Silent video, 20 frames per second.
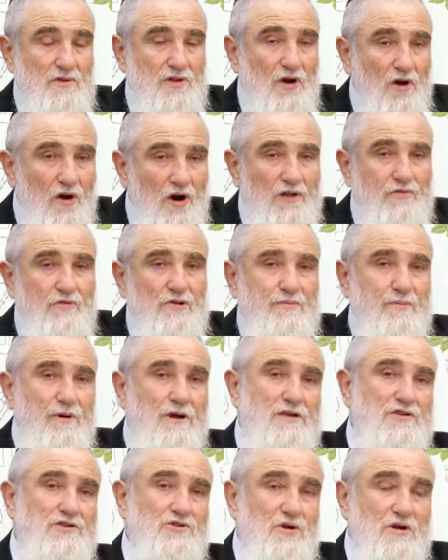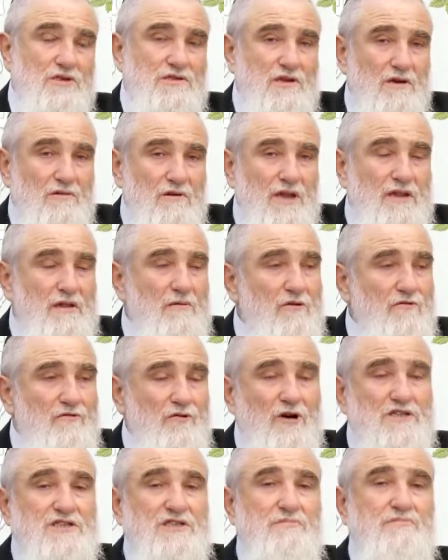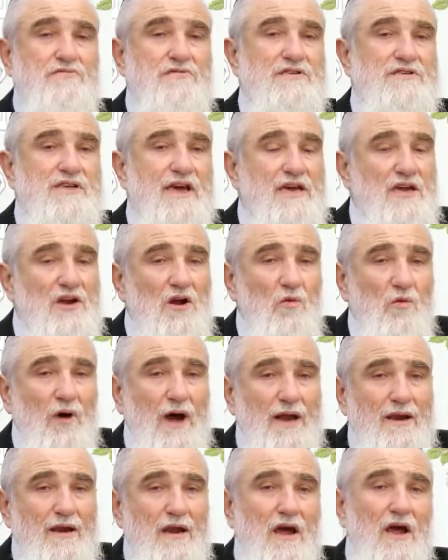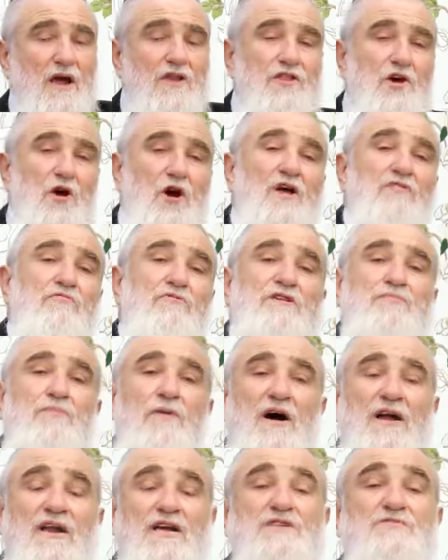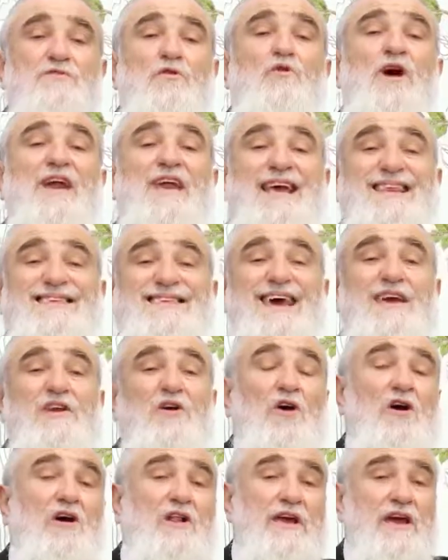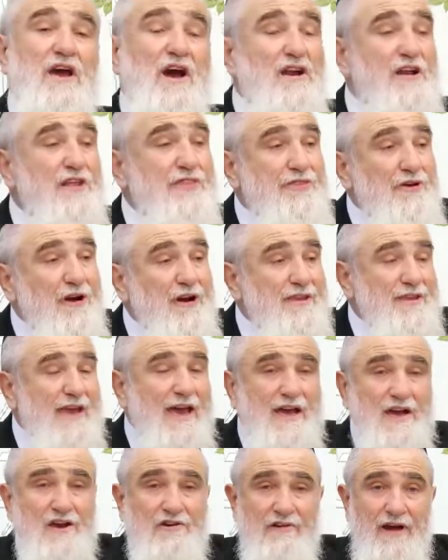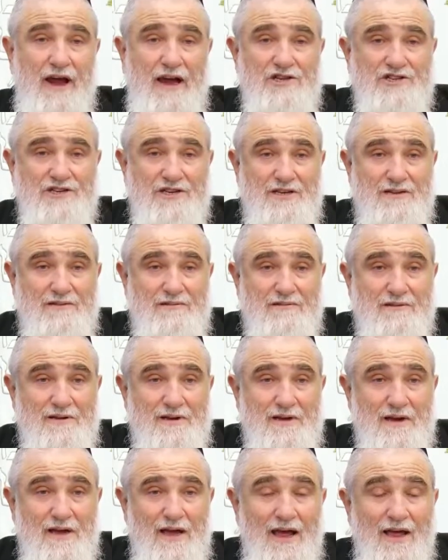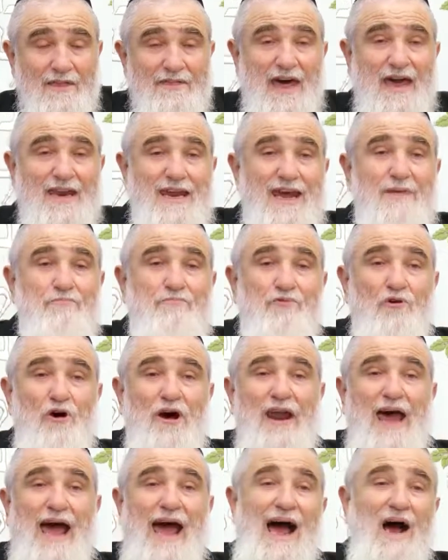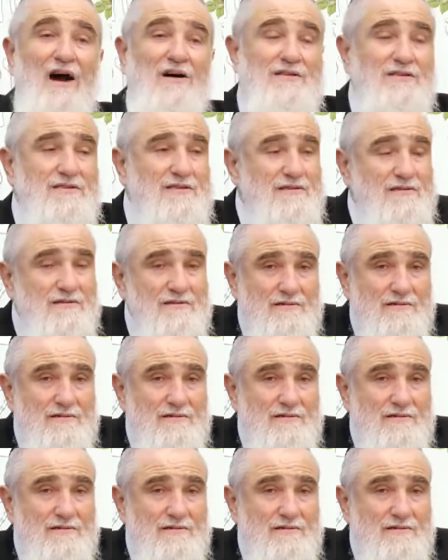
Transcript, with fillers: The earth was punished also. And the Mephorshim can say, you know what? The earth was punished for what it did early on the third day of creation, that it brought out,